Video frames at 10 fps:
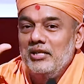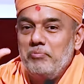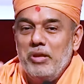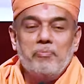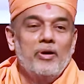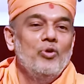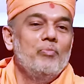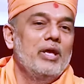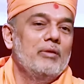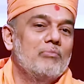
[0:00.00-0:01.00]
The people
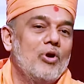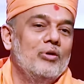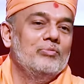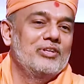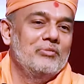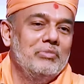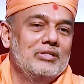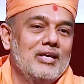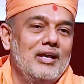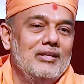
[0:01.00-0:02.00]
who make bombs and
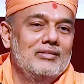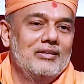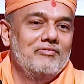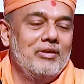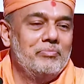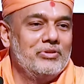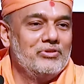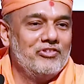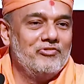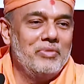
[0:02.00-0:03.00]
missiles and
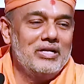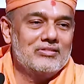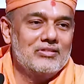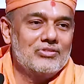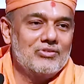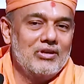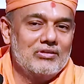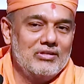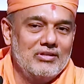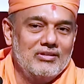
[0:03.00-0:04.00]
weapons of mass
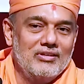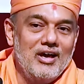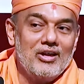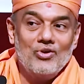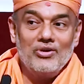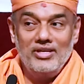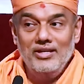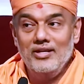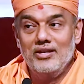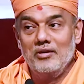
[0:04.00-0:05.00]
destruction are not
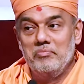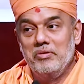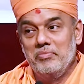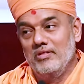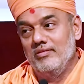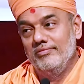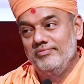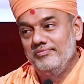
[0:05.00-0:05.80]
illiterate people.